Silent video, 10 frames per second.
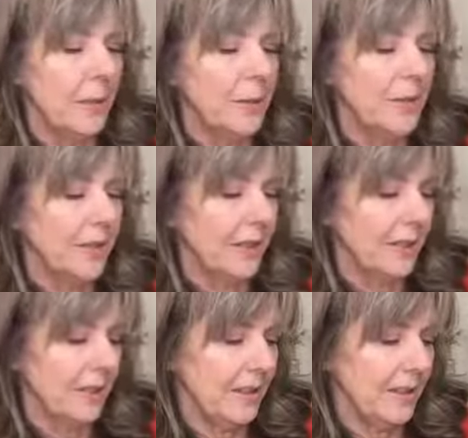I'm just
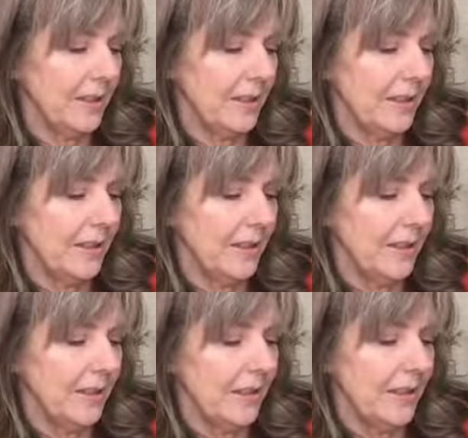gonna
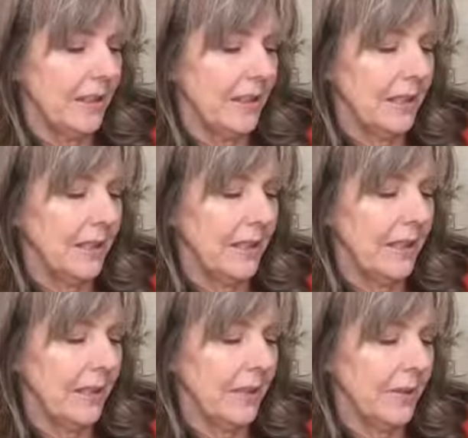let you
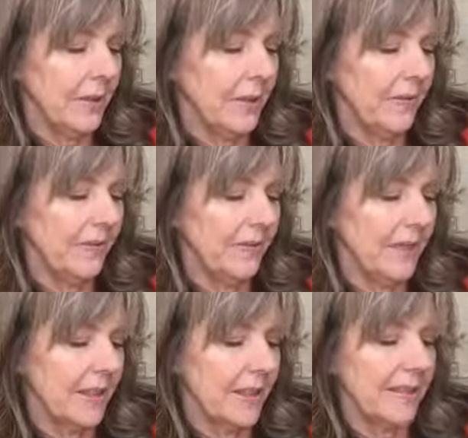hear.
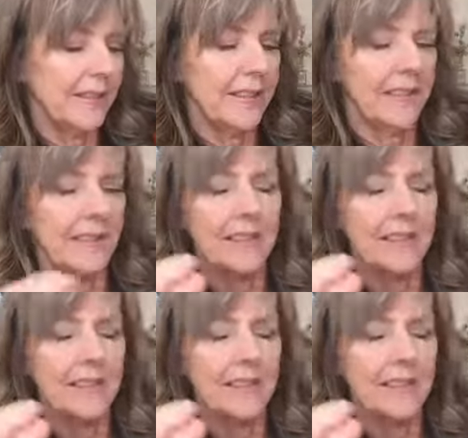Listen to this.